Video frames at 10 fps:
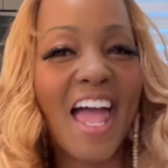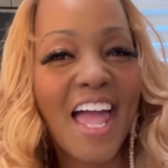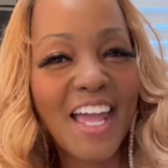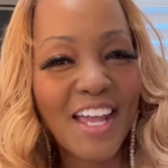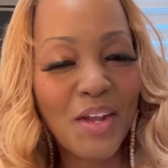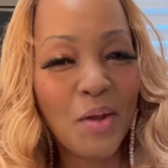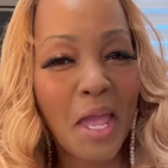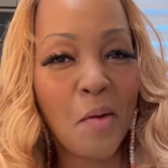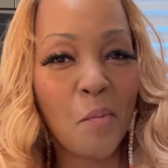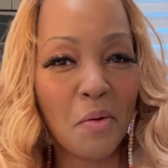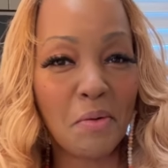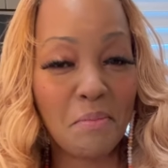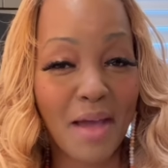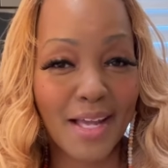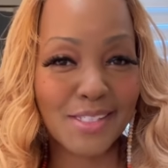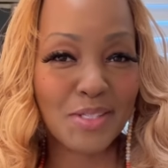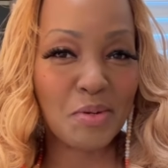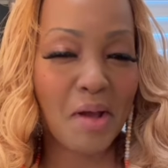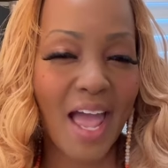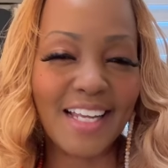Hey, and welcome back
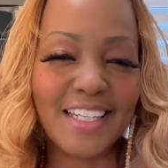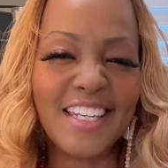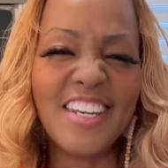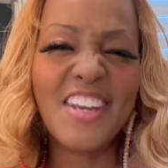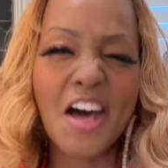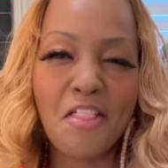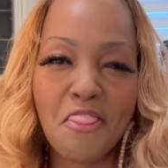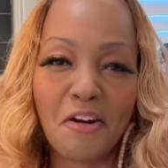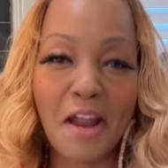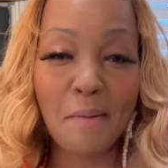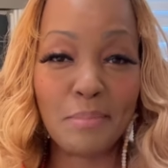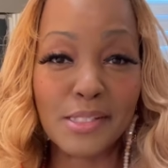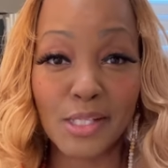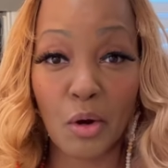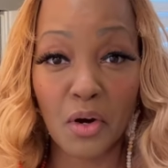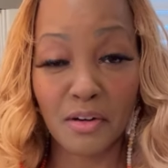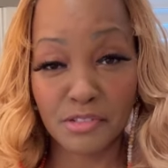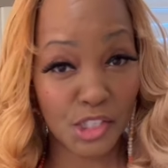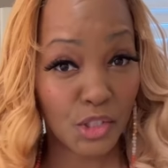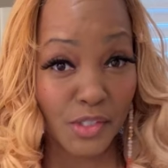to another episode of
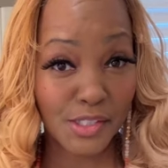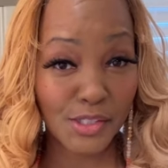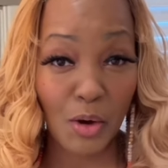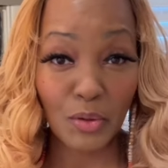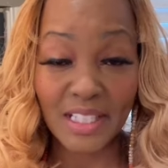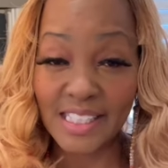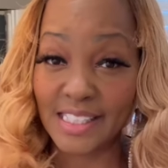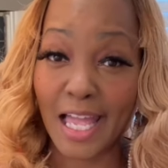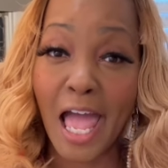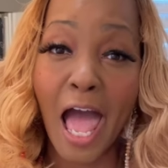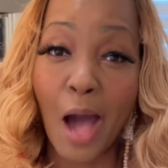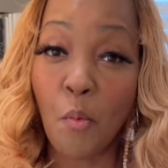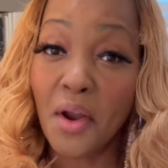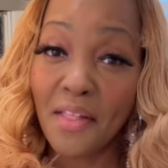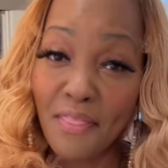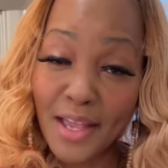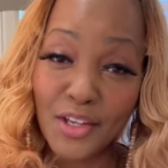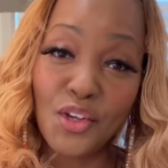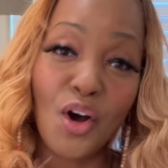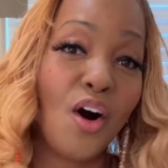Sugar and Soul. Listen, I want to
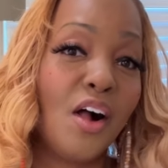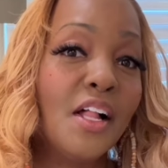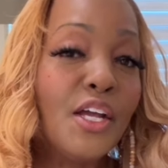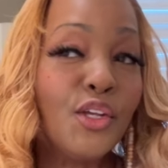thank y'all.